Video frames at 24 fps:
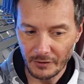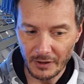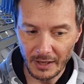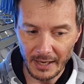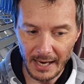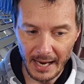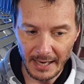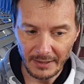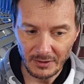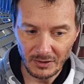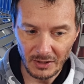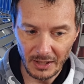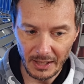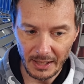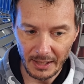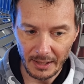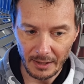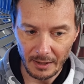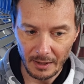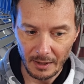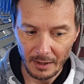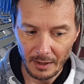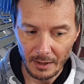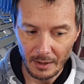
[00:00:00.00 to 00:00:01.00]

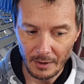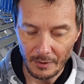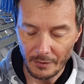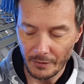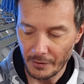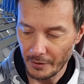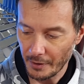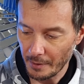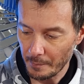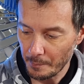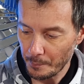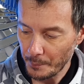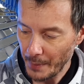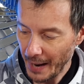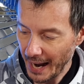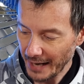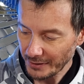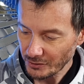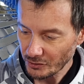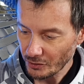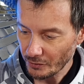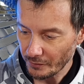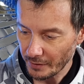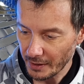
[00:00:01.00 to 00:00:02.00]
connecting the
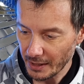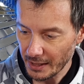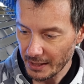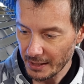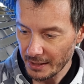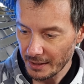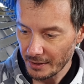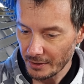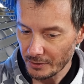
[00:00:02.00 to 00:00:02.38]
battery